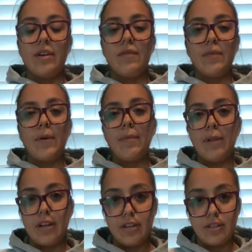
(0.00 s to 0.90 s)
football
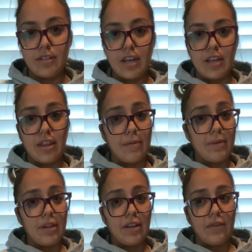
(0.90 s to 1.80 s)
players and them
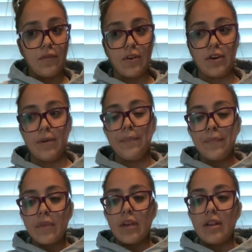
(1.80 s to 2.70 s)
kneeling for
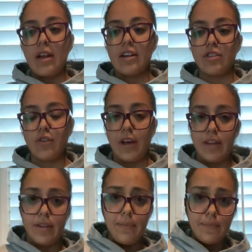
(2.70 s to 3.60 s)
the national
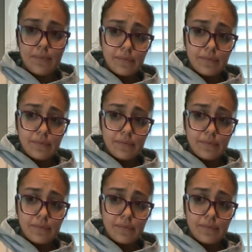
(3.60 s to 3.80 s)
anthem.